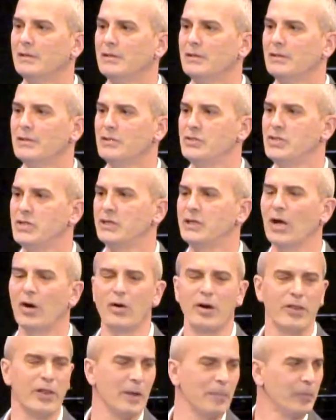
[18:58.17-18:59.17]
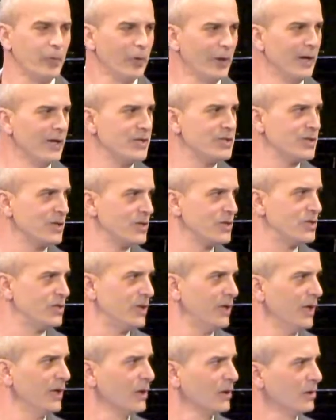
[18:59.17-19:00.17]
She'd gone to that place and she
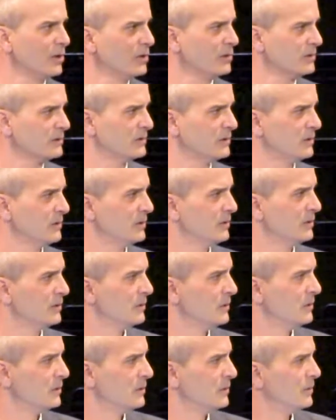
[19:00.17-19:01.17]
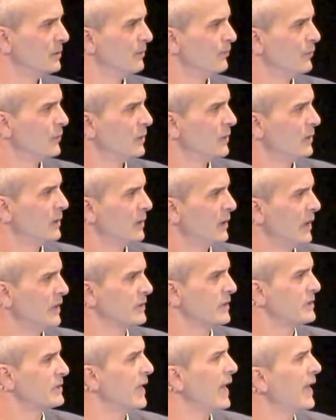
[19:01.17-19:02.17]
had looked at
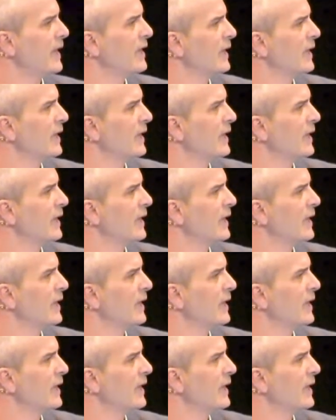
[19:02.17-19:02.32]
the tacky